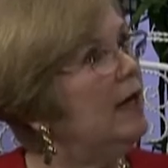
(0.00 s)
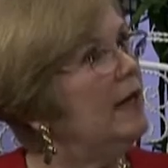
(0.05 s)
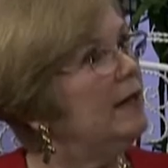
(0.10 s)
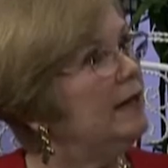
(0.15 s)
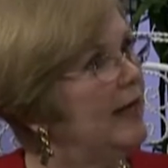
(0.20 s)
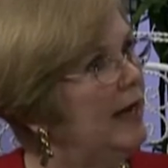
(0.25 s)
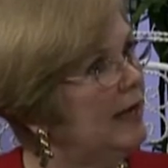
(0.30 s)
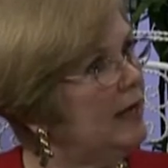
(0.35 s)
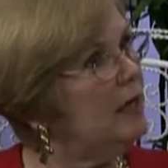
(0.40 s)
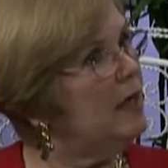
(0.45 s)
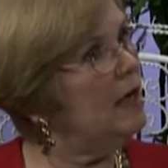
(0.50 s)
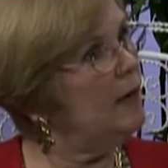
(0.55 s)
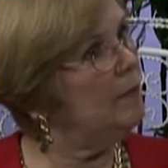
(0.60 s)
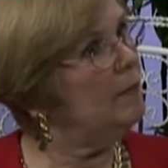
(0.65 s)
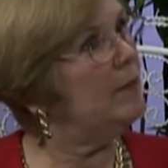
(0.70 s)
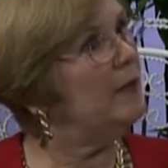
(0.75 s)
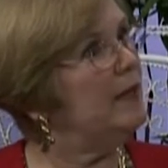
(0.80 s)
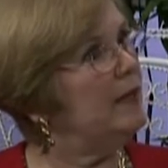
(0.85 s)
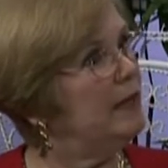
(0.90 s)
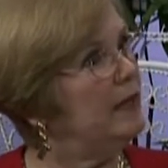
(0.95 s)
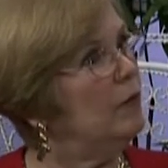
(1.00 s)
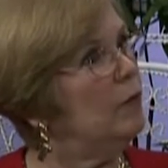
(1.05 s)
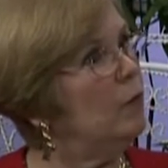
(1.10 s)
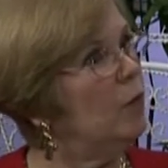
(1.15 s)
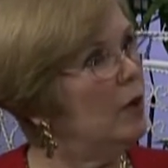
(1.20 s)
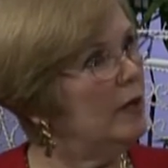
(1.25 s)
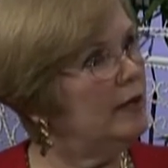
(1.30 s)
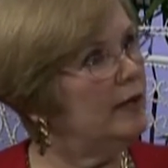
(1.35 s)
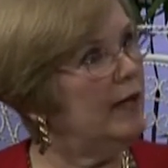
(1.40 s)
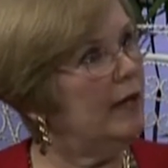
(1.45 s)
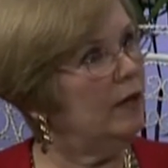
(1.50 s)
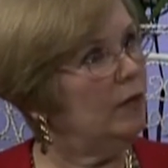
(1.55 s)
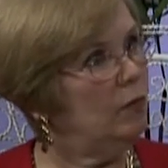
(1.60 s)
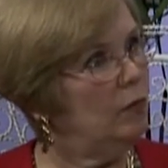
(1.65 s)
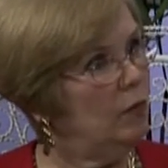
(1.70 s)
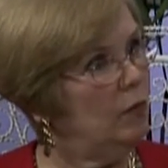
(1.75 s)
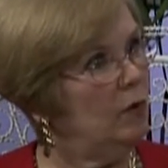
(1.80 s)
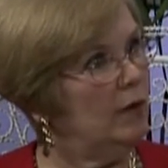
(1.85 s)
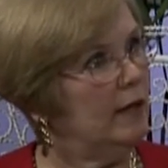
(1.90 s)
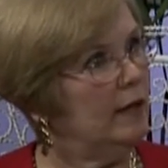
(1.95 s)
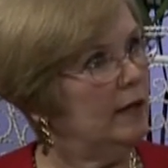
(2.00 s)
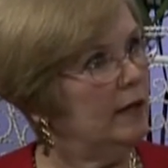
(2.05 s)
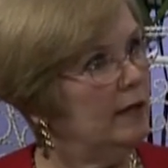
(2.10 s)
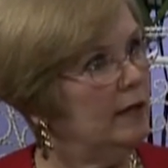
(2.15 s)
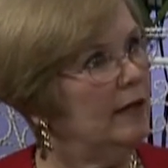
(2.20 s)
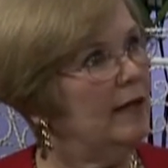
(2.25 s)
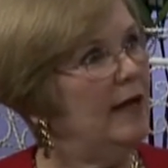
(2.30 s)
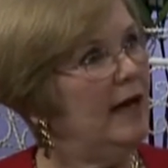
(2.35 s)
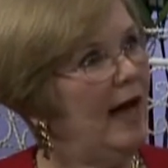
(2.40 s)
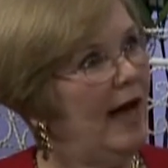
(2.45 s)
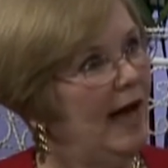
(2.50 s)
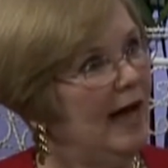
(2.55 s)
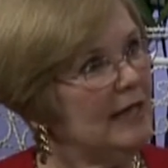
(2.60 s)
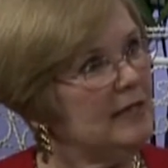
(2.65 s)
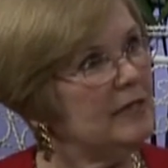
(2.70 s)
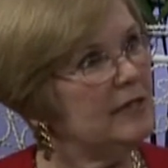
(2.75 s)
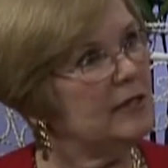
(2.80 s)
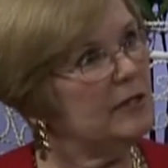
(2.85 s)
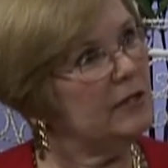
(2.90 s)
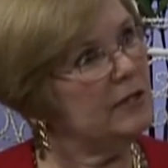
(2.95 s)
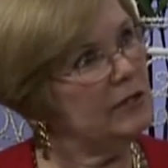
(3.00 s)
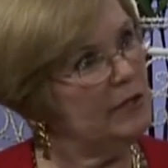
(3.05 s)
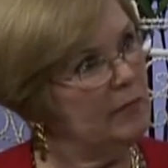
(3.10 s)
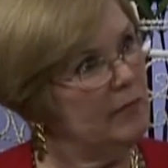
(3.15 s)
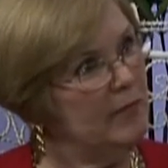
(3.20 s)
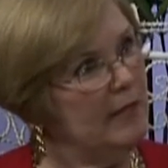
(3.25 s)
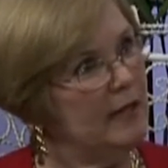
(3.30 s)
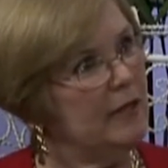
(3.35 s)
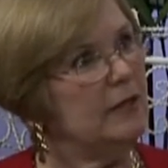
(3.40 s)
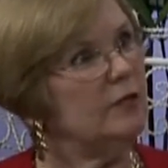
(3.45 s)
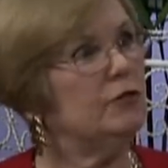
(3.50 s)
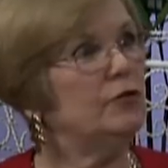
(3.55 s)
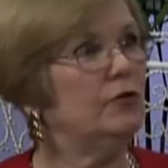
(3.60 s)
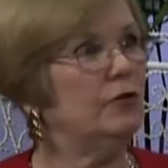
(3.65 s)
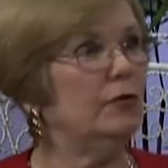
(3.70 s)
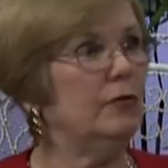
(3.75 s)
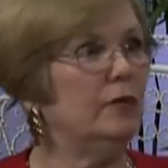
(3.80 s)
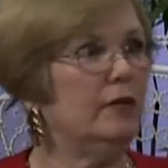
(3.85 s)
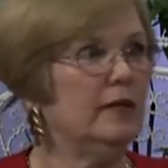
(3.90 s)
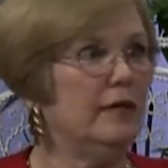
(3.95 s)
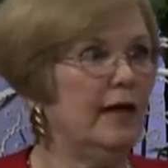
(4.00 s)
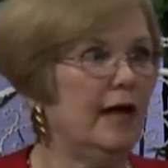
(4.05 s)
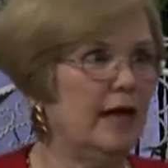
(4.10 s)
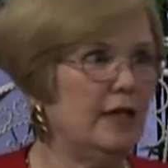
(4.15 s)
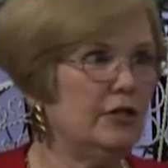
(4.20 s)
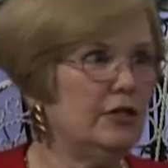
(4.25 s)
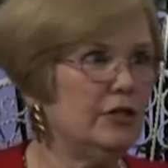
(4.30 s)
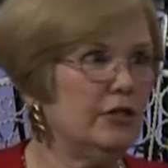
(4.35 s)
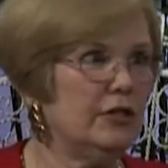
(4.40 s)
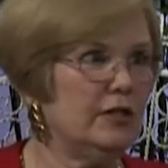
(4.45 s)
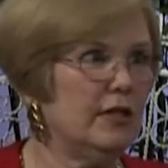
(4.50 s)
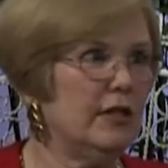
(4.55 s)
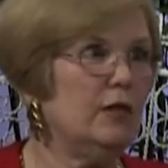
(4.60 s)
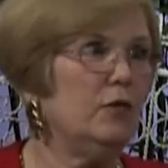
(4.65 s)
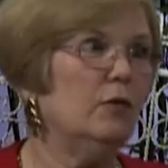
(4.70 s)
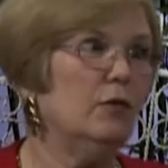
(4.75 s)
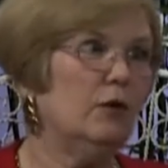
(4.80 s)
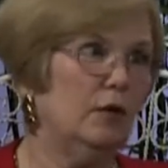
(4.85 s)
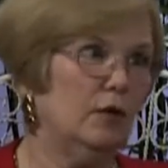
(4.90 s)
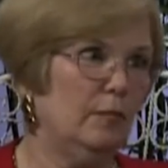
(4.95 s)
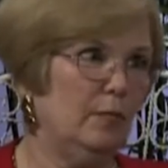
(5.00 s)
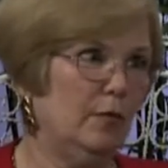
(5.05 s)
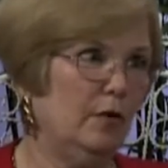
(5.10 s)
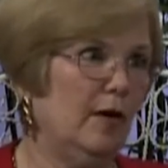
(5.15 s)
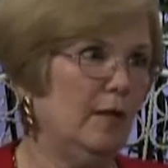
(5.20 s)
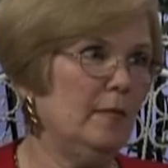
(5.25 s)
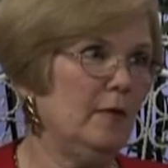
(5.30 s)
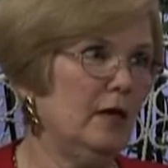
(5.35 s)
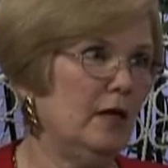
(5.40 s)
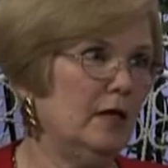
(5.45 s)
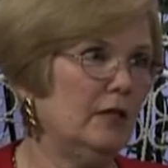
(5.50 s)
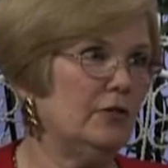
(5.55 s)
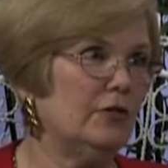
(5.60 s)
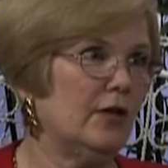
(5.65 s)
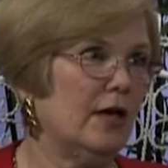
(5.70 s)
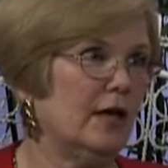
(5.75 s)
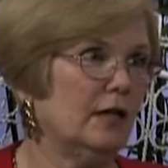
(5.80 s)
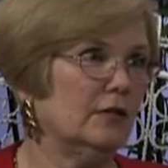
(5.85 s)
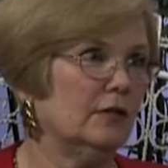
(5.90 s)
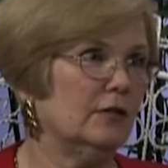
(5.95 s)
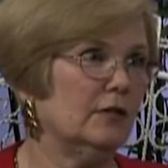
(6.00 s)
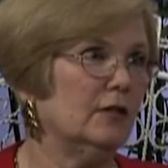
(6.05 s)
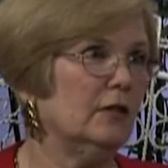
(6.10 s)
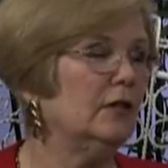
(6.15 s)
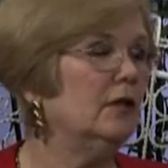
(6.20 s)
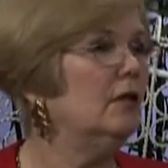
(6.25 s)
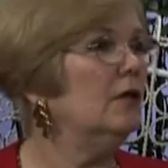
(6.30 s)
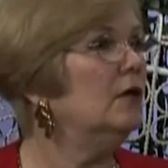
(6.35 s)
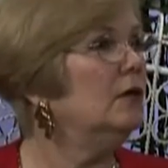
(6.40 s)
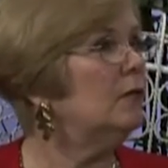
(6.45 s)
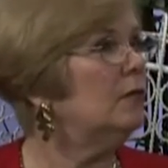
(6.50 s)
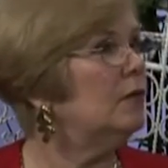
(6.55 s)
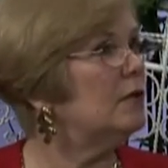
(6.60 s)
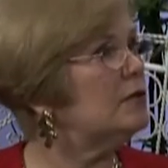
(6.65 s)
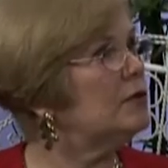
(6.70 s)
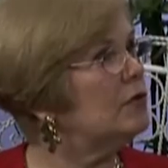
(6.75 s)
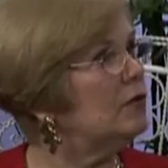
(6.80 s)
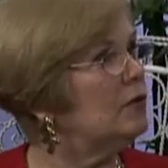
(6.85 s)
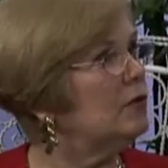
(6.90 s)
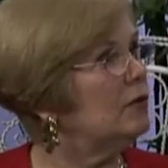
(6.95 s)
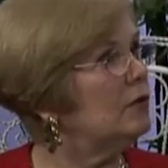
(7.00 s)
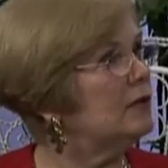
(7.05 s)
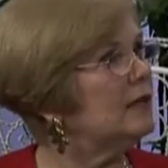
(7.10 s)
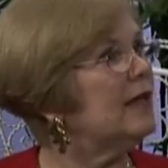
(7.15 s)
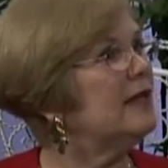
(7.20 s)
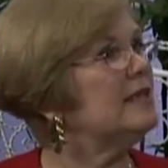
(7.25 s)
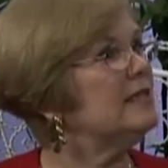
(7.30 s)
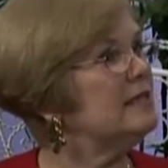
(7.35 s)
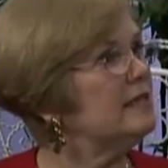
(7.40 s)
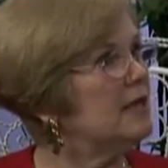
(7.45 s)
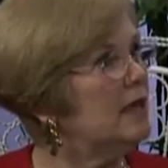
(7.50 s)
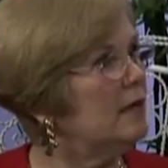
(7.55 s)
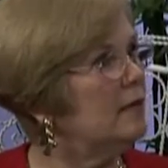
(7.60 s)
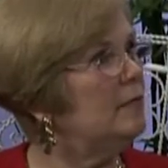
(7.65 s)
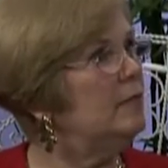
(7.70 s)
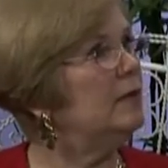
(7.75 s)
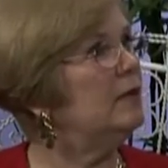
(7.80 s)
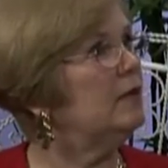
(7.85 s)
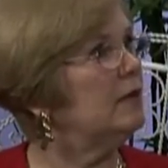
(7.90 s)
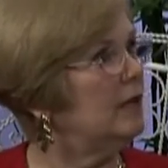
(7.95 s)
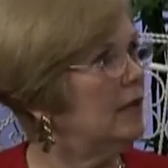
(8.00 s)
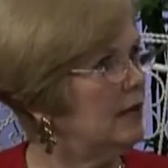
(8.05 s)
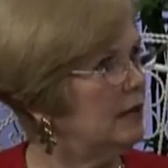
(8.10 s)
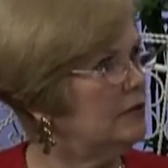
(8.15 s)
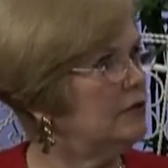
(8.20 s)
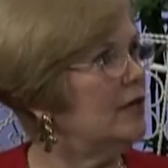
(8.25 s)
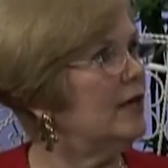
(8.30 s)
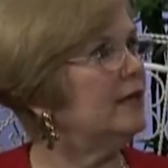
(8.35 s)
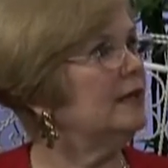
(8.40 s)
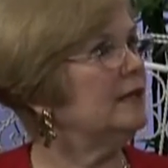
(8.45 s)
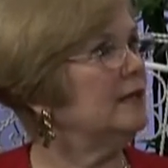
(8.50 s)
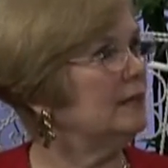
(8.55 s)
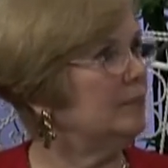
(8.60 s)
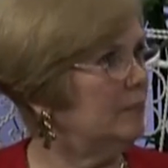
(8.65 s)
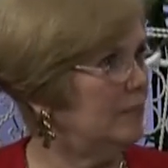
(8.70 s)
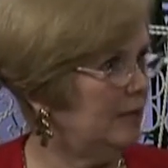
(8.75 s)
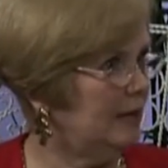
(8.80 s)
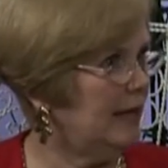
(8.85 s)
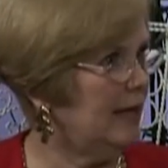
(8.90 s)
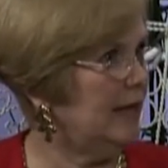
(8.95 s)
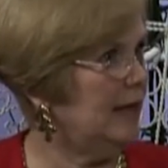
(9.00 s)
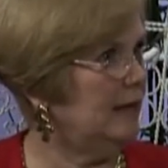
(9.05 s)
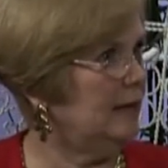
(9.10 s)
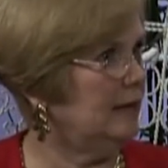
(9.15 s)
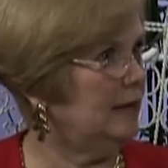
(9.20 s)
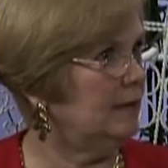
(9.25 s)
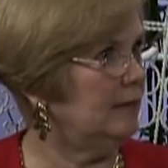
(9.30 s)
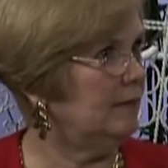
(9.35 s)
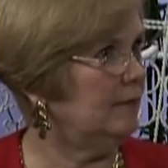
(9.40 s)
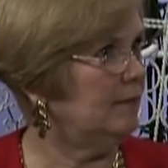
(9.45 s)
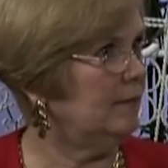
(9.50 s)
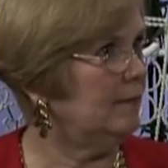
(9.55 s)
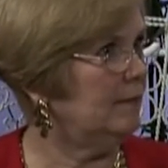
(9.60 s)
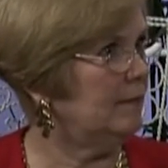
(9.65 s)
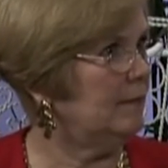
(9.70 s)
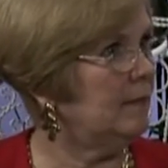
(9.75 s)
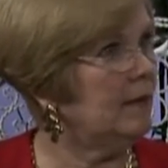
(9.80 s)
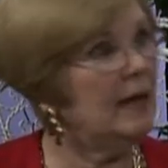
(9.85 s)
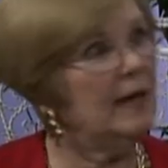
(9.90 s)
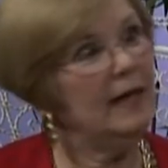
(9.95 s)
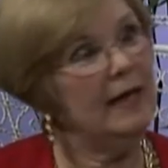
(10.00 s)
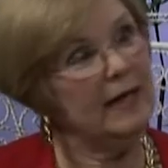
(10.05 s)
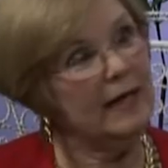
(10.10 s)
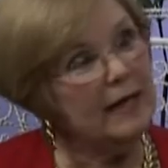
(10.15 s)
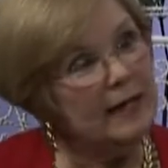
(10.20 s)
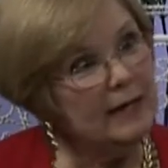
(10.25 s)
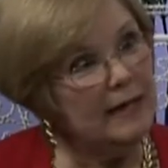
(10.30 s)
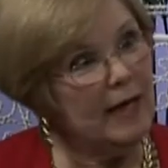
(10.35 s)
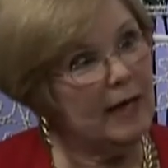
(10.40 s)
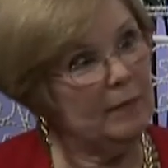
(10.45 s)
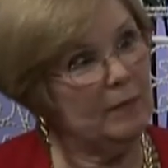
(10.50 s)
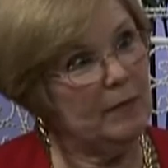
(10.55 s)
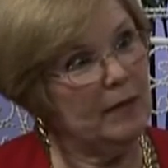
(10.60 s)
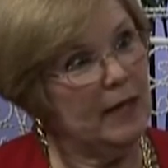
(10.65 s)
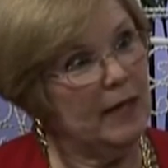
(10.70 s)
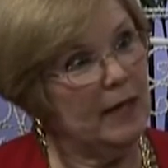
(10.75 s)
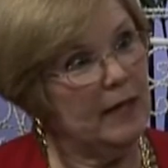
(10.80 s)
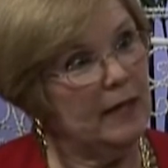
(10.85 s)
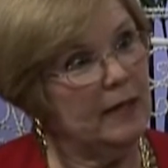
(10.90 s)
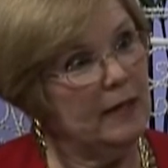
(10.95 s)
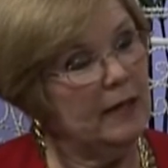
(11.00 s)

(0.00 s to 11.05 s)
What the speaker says: that company that won that award has to submit to the agency or the prime contractor what's called a subcontracting plan. In that plan,